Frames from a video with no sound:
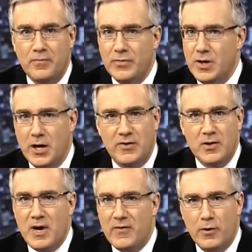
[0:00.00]
None of
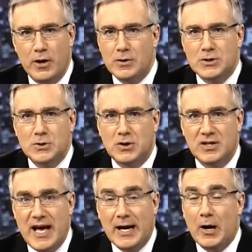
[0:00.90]
them ever understood
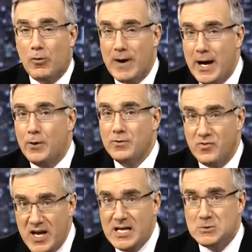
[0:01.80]
that, around
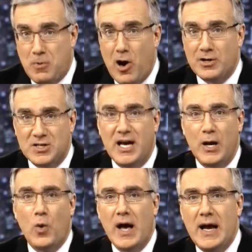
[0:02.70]
these parts
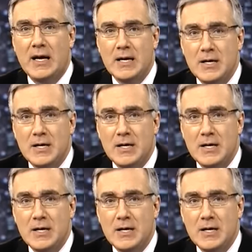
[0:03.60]
anyway,